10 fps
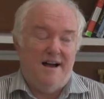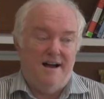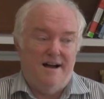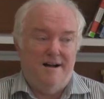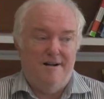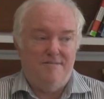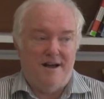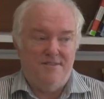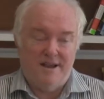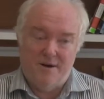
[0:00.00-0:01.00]

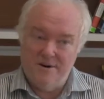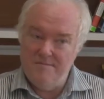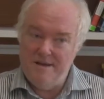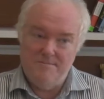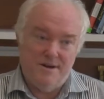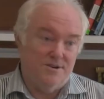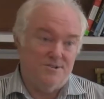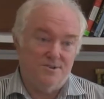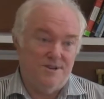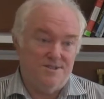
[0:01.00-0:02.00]
I think I would have made
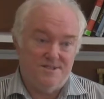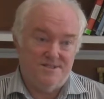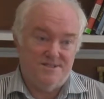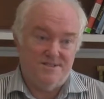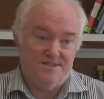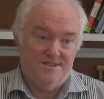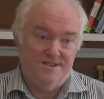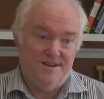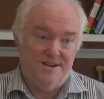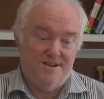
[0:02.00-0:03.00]
better choices,
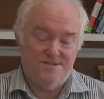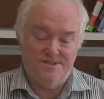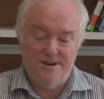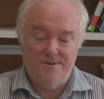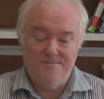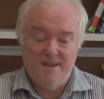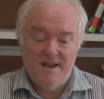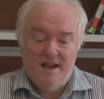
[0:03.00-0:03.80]
you know. So,